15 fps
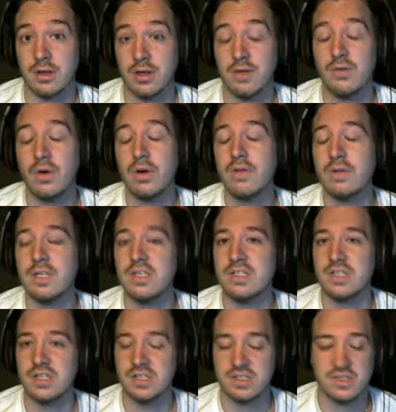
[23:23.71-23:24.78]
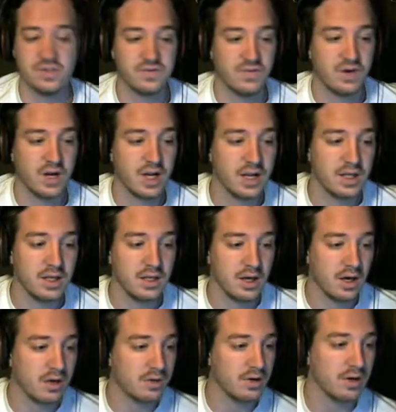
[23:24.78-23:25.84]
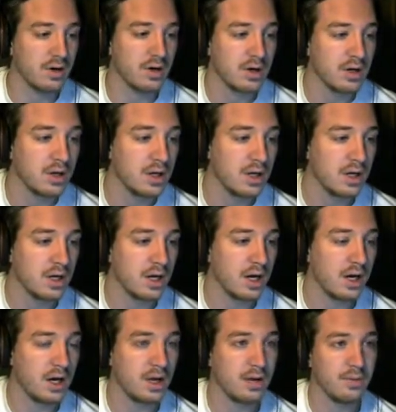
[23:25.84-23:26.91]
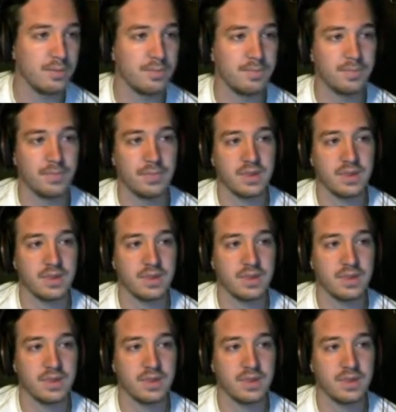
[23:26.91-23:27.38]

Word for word: If you have any suggestions for any other um,